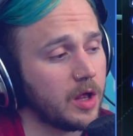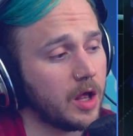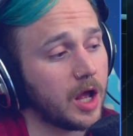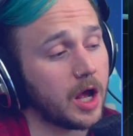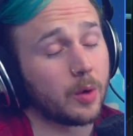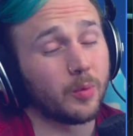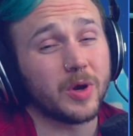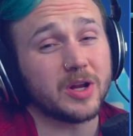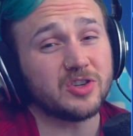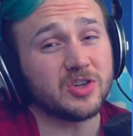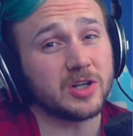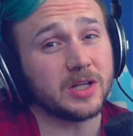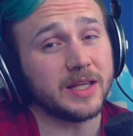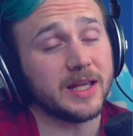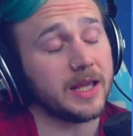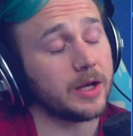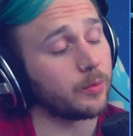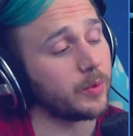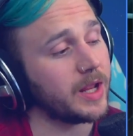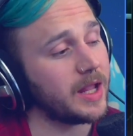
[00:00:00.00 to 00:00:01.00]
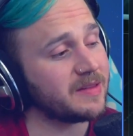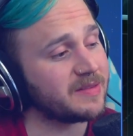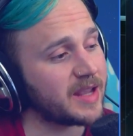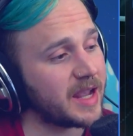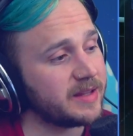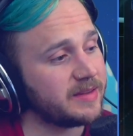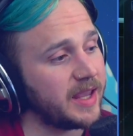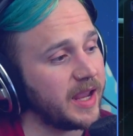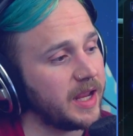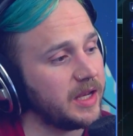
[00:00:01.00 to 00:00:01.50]
Originally, it ran
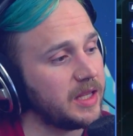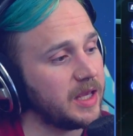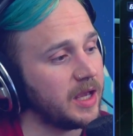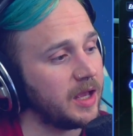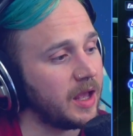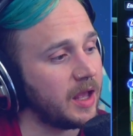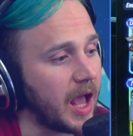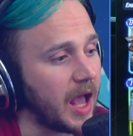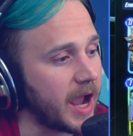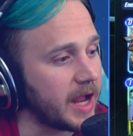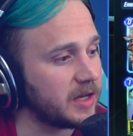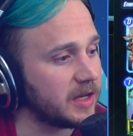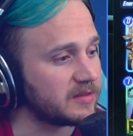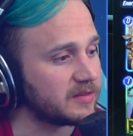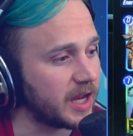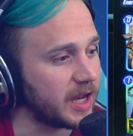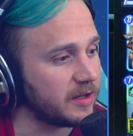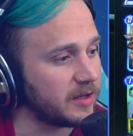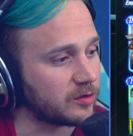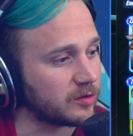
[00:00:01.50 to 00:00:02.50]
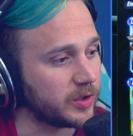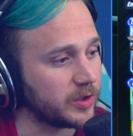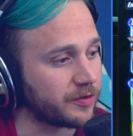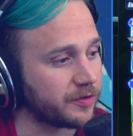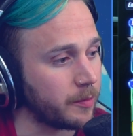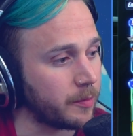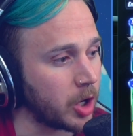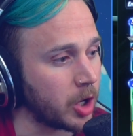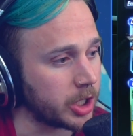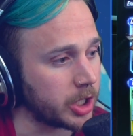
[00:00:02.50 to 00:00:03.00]
Titania. I decided to switch
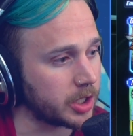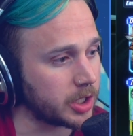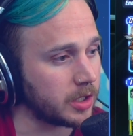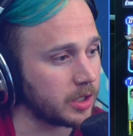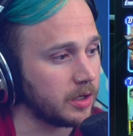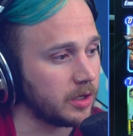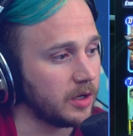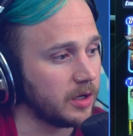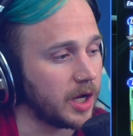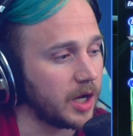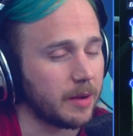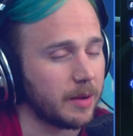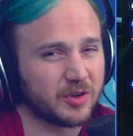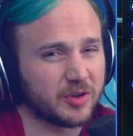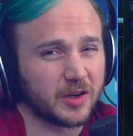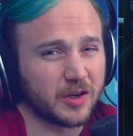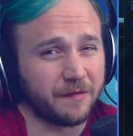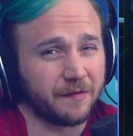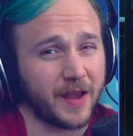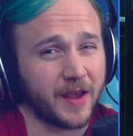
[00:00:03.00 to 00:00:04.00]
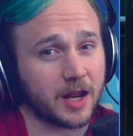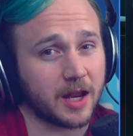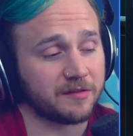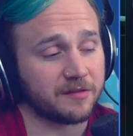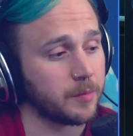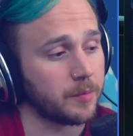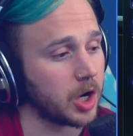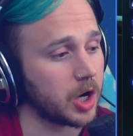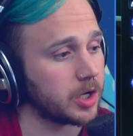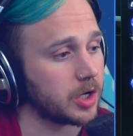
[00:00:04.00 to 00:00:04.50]
for Martyr. I'm just a fan of
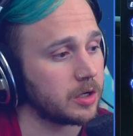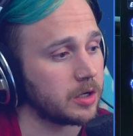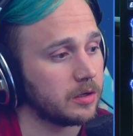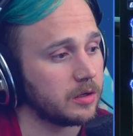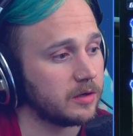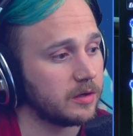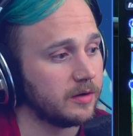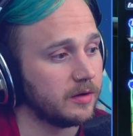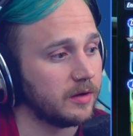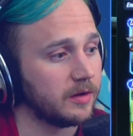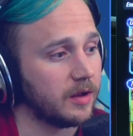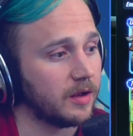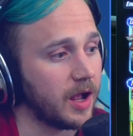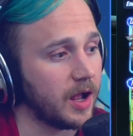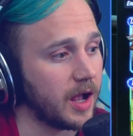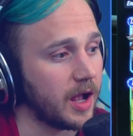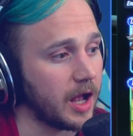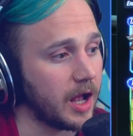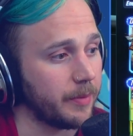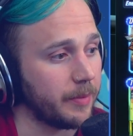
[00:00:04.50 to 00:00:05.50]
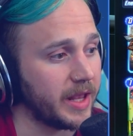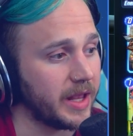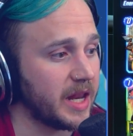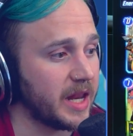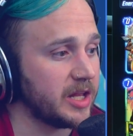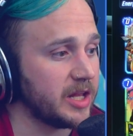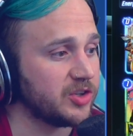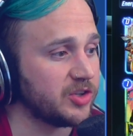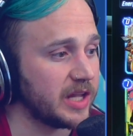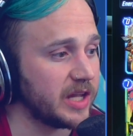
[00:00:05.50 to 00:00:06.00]
Martyr. And
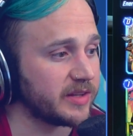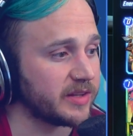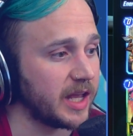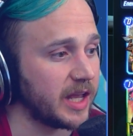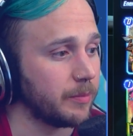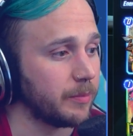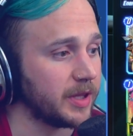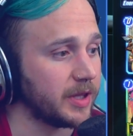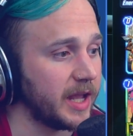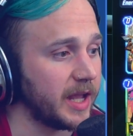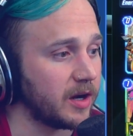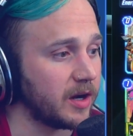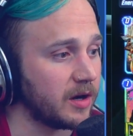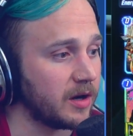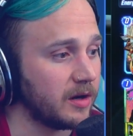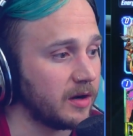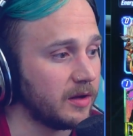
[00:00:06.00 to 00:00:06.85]
any chance I get to play her.